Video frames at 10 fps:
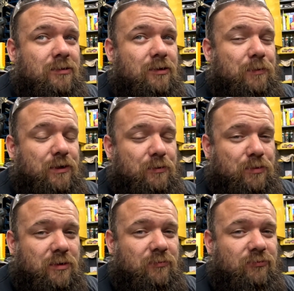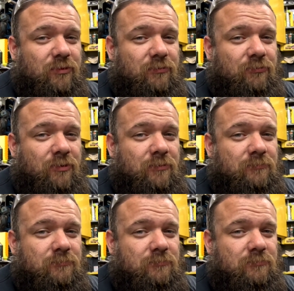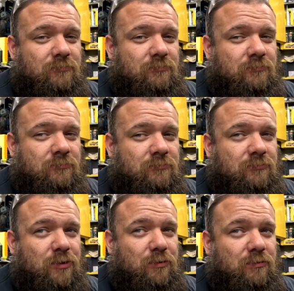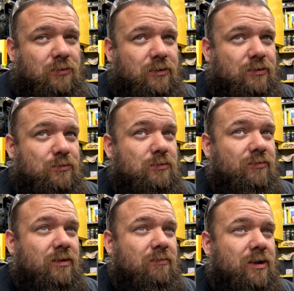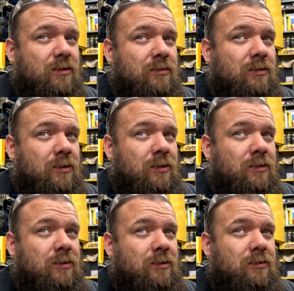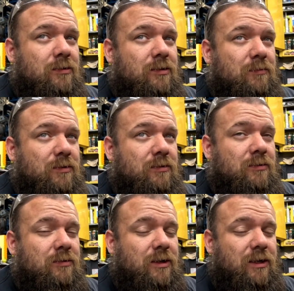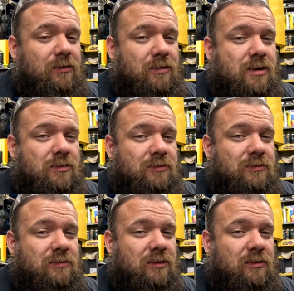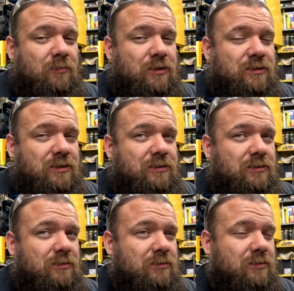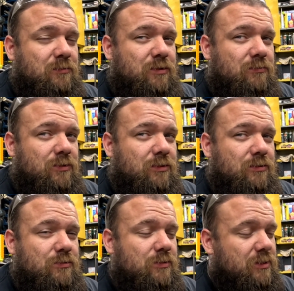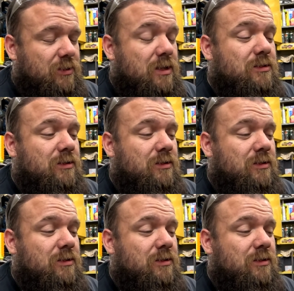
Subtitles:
a better pump for the front. It'd be really cool if I ran number 8 lines instead of number 6s, and it'd be really cool. And then